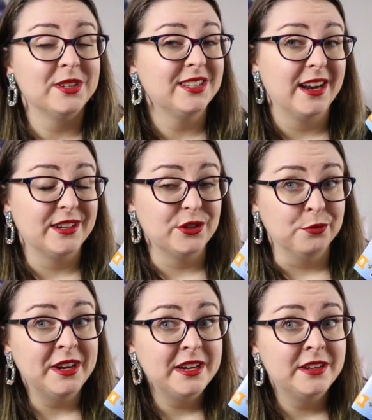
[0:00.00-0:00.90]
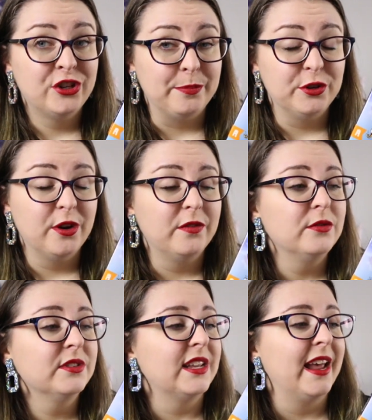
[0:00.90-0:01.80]
starting to read chapter
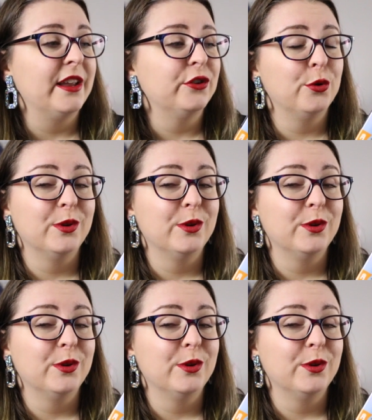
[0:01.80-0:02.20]
novels and who